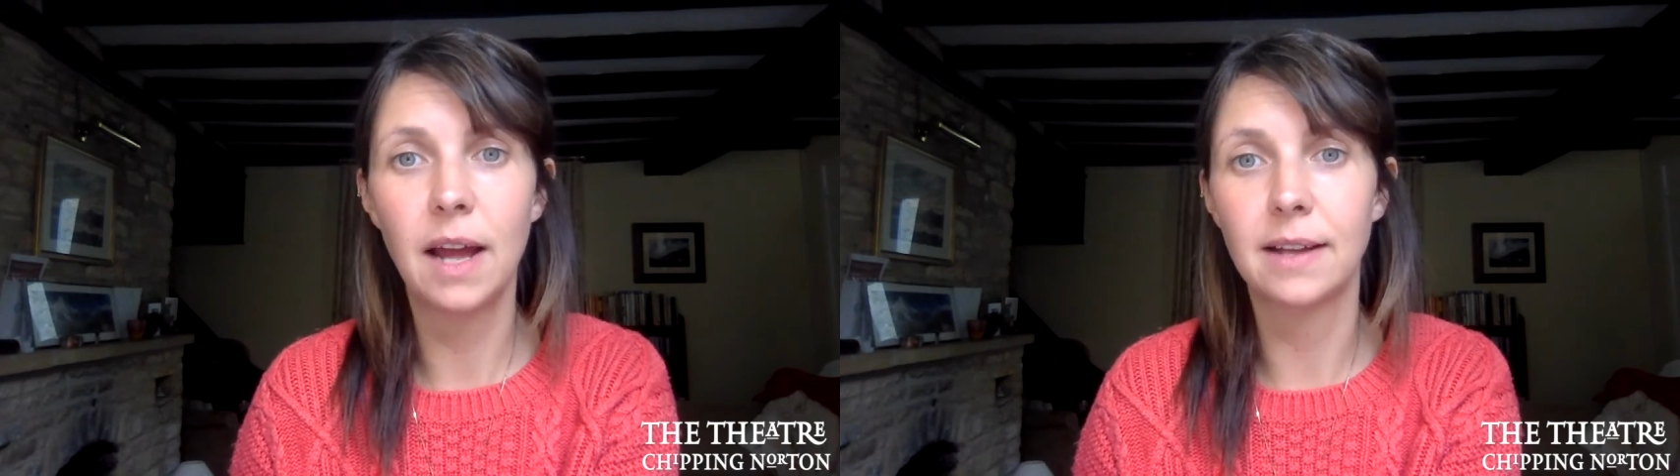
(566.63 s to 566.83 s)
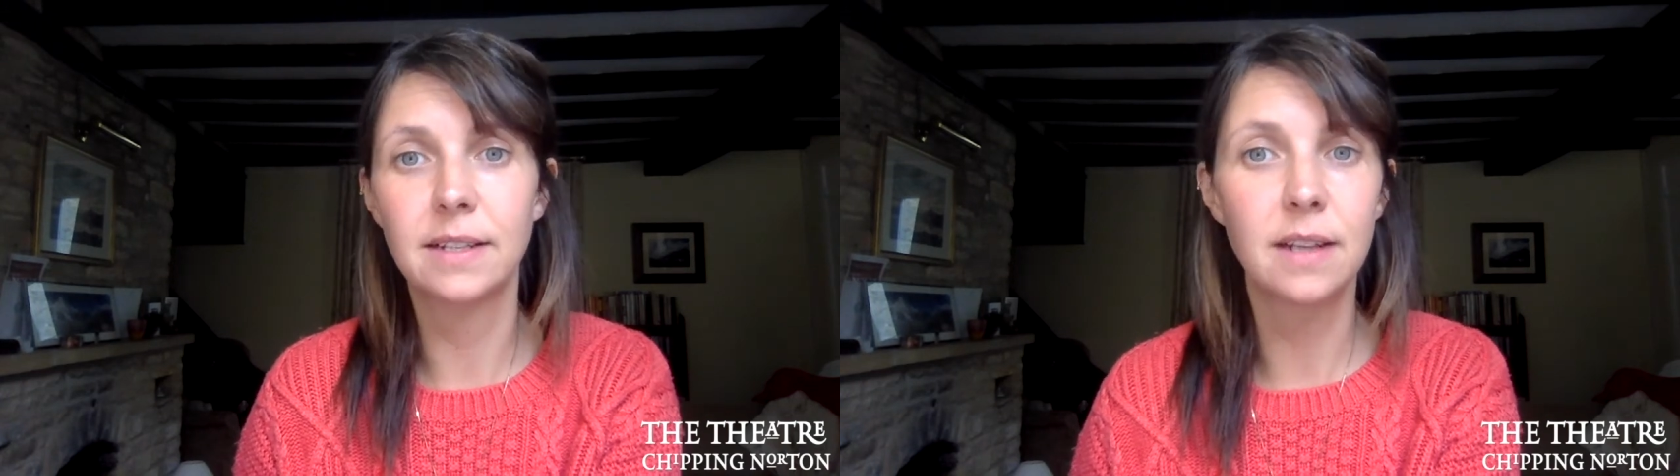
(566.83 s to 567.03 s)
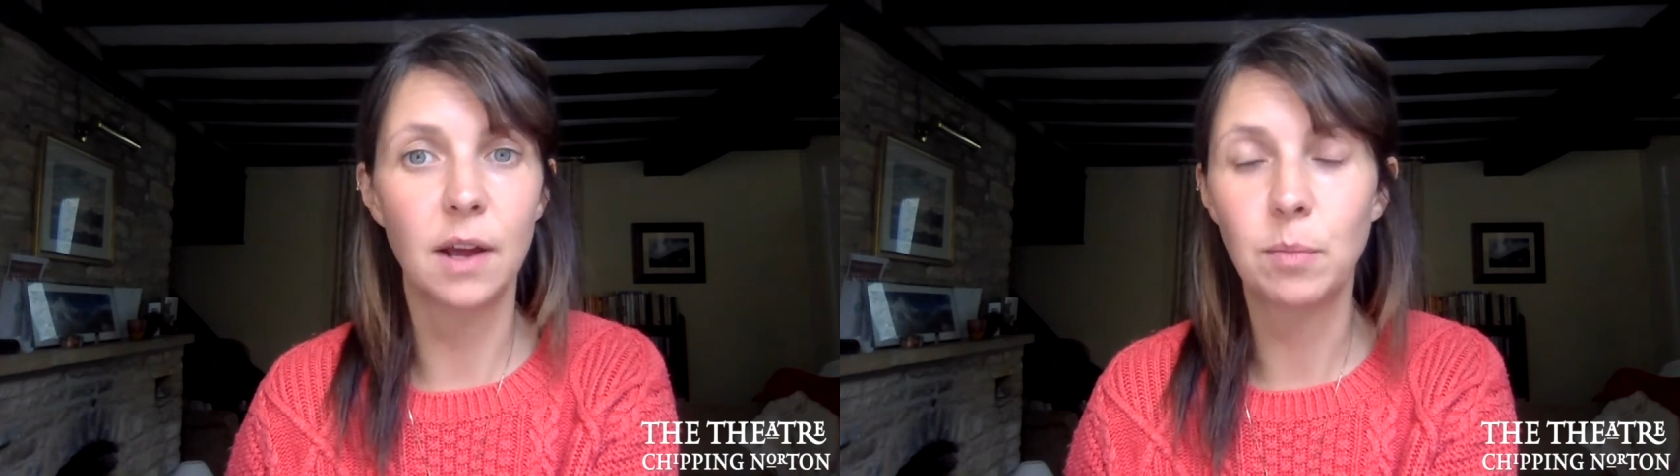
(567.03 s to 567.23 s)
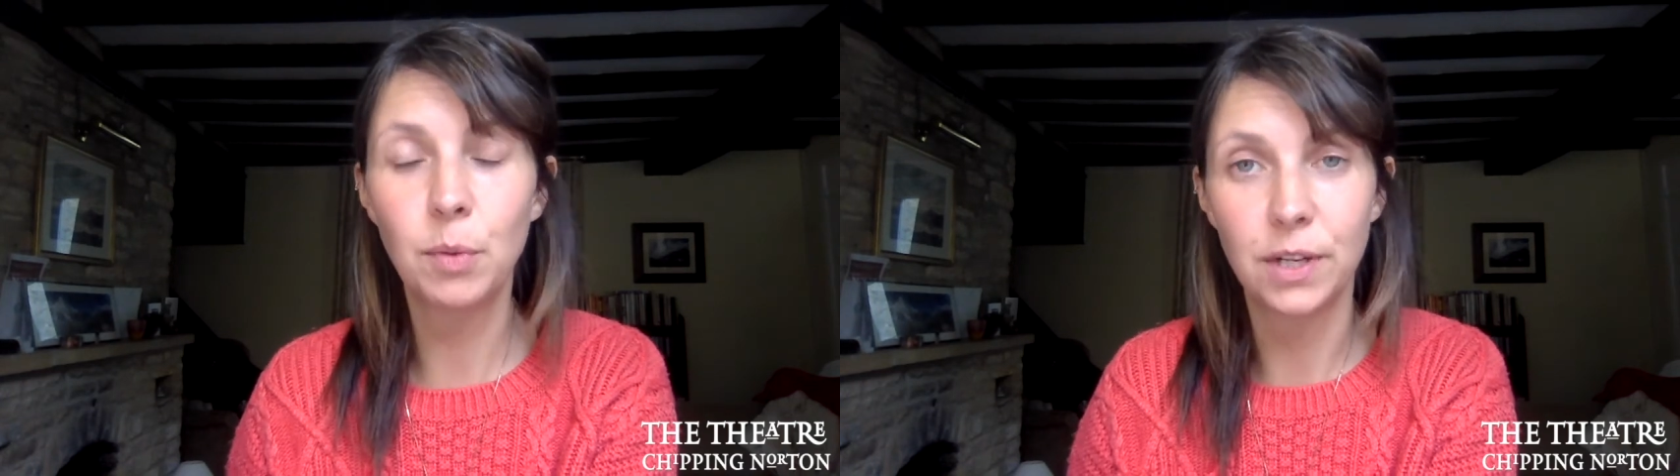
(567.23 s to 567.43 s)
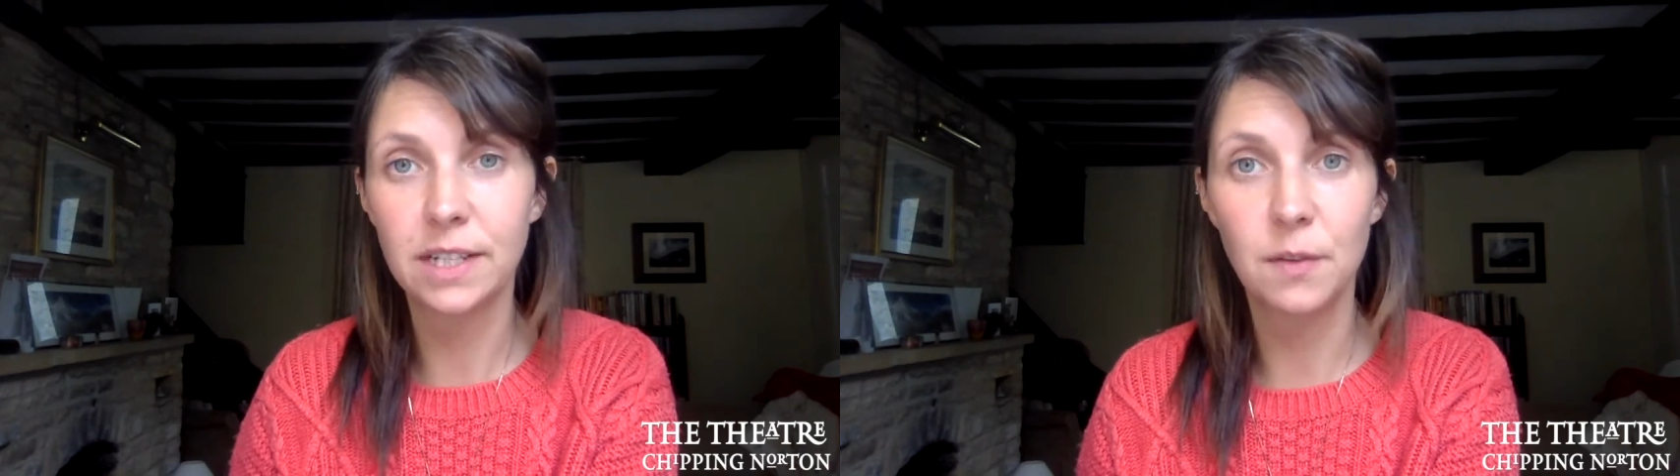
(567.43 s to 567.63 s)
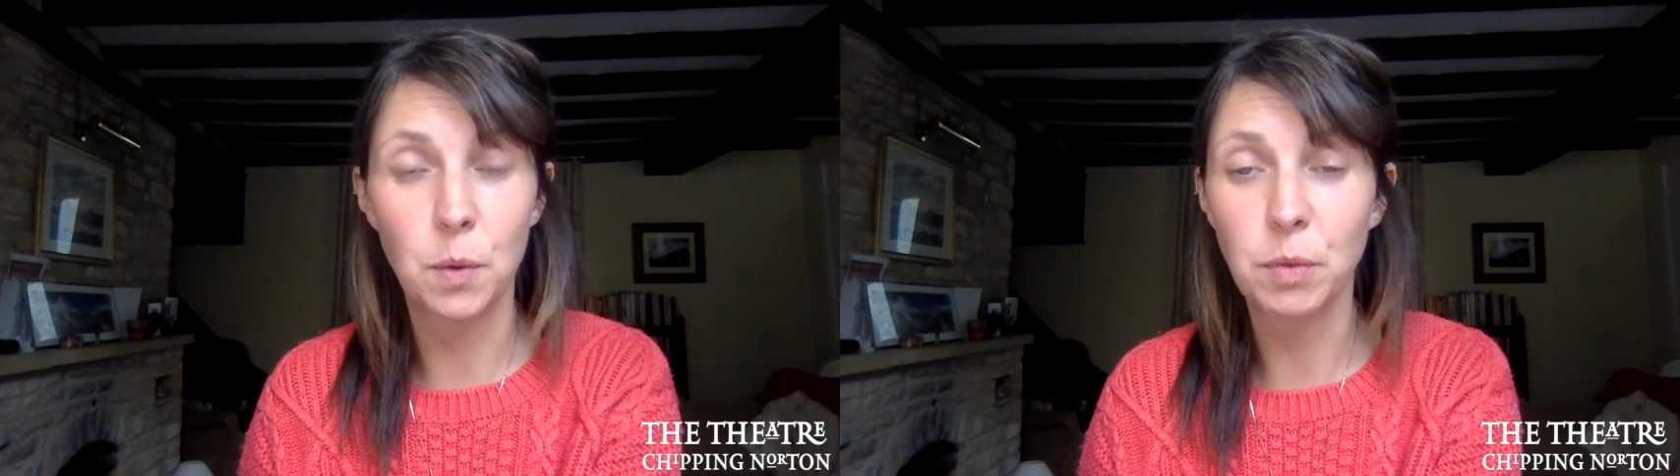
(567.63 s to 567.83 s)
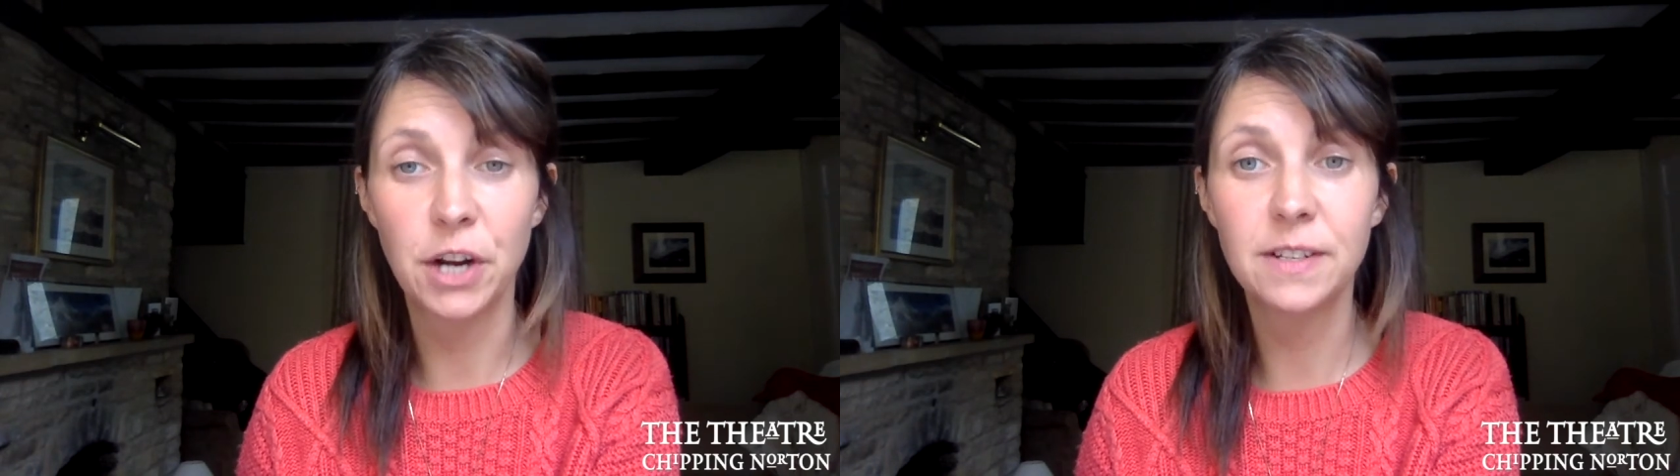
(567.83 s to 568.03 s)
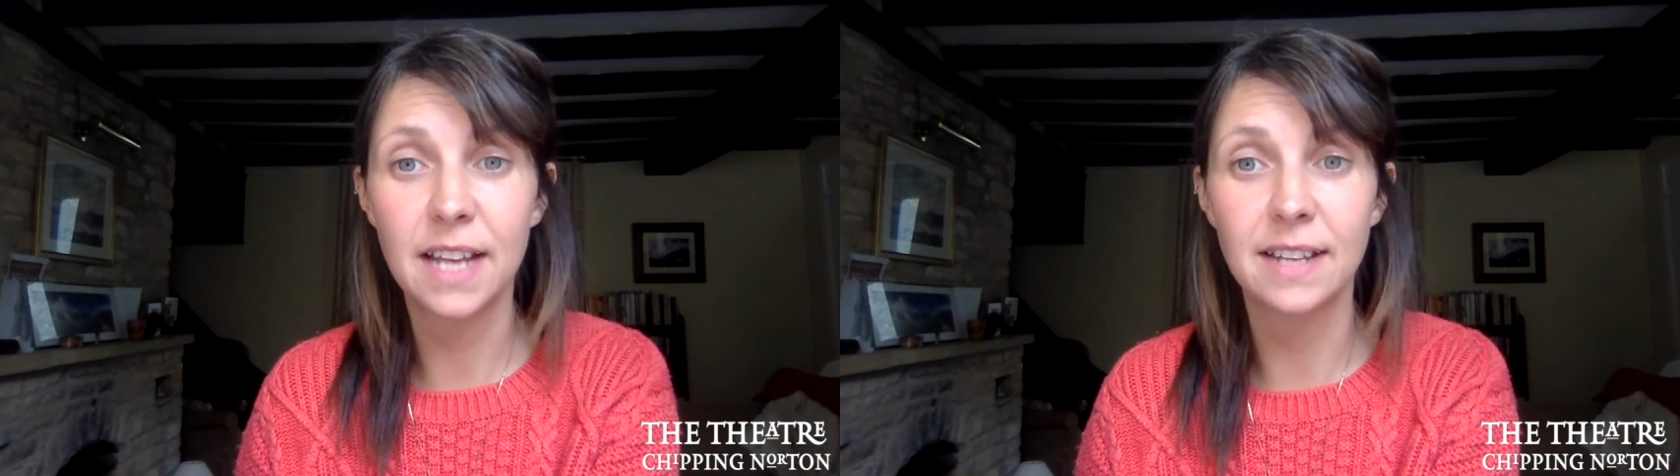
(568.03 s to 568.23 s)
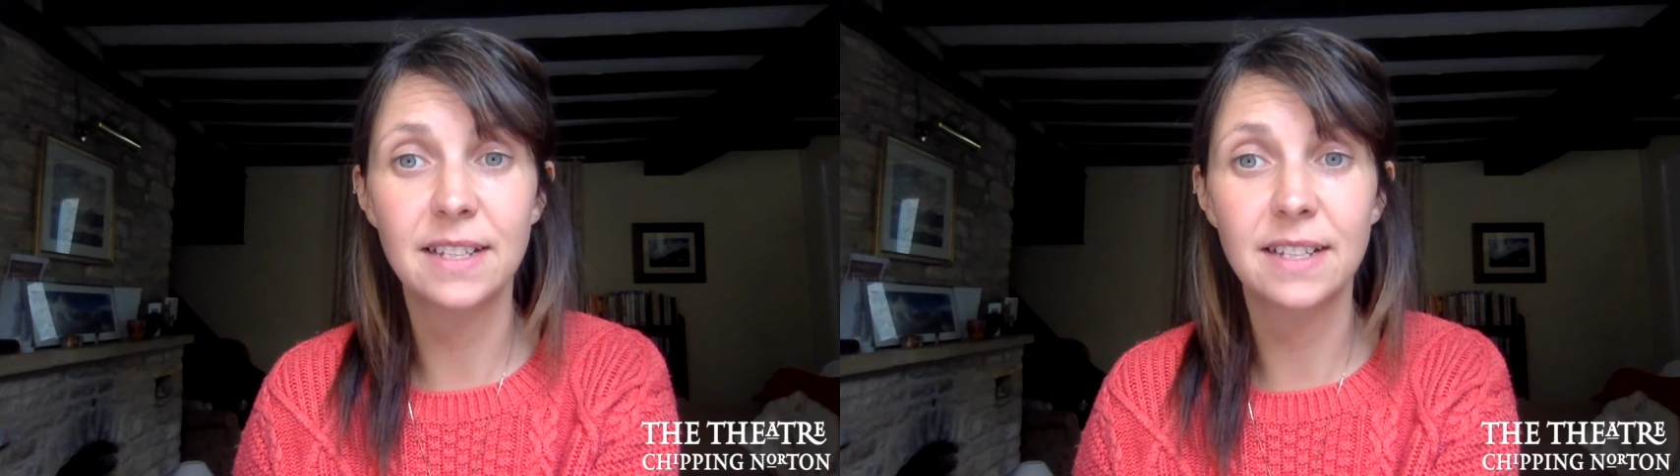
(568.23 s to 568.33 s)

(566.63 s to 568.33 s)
at certain points of the process